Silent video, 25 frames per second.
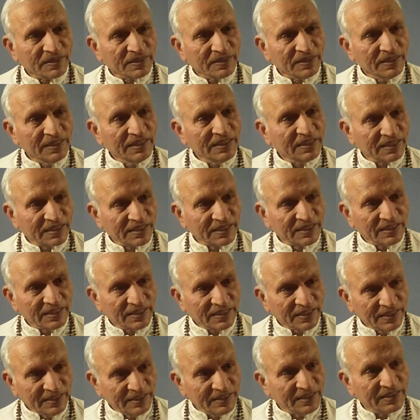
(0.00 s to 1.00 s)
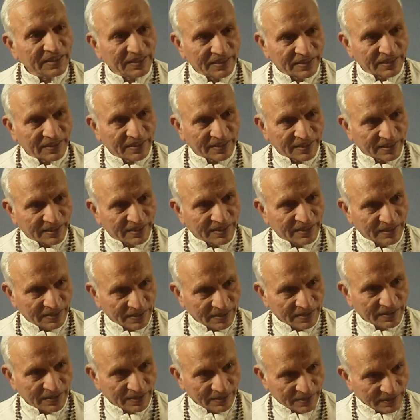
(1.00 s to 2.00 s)
disintegrated,
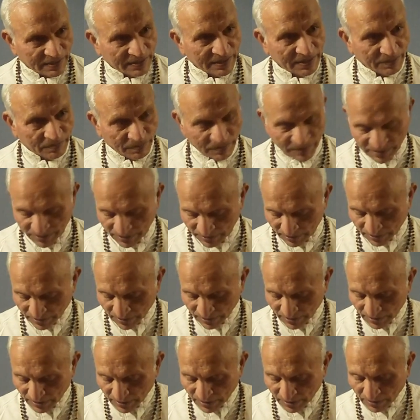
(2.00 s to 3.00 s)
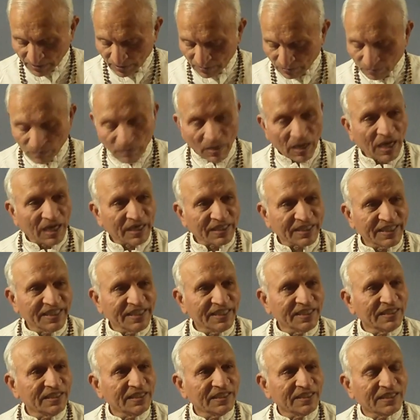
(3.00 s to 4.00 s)
that means
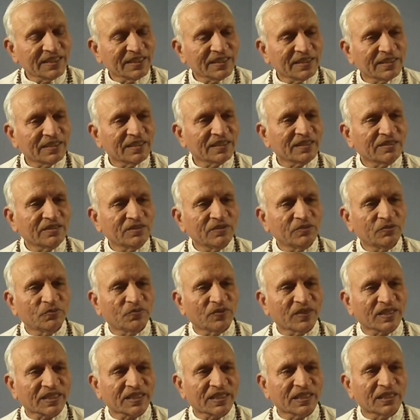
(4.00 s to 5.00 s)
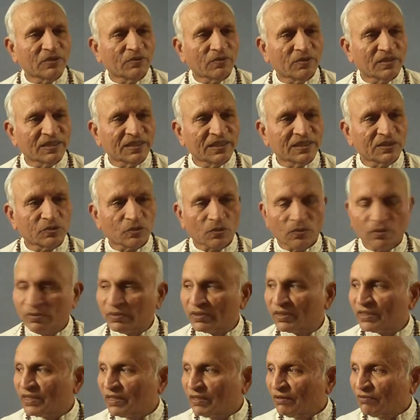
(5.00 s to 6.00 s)
body working on its own,
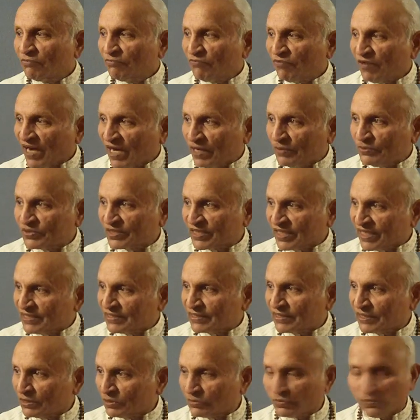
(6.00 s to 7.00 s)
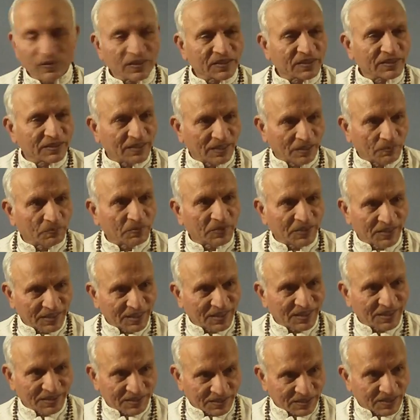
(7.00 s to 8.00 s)
five senses work
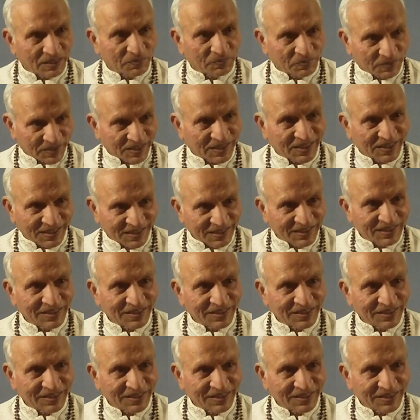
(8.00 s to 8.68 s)
separately,